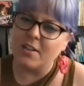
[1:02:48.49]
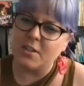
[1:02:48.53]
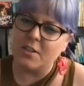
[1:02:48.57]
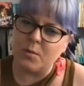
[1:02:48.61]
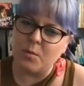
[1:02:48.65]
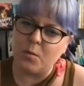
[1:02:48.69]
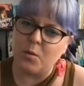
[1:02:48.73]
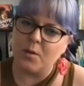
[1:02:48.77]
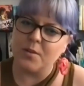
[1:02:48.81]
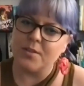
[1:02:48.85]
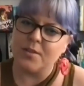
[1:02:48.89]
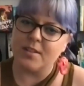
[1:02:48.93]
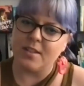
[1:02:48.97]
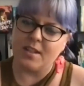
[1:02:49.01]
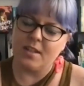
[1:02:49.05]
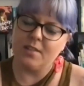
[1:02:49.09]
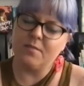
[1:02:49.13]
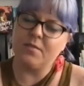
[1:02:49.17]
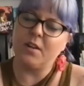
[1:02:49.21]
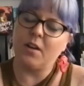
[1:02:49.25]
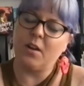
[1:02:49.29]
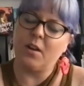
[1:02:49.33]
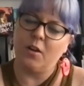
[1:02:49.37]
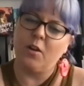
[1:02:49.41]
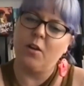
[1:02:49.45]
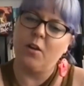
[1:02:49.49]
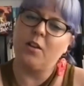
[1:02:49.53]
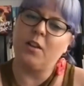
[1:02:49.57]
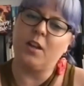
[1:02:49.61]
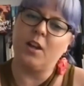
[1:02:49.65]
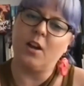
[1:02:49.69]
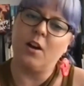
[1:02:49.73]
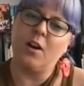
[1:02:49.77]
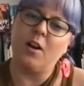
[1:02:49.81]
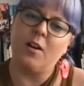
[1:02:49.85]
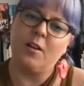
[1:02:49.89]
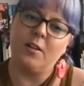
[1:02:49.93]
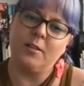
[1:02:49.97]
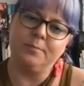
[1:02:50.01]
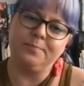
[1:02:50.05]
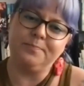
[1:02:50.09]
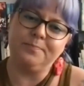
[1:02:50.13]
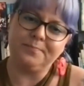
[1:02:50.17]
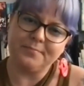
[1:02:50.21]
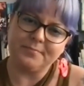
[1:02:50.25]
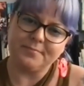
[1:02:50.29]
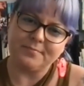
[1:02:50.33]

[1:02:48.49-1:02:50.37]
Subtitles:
towards it even early on.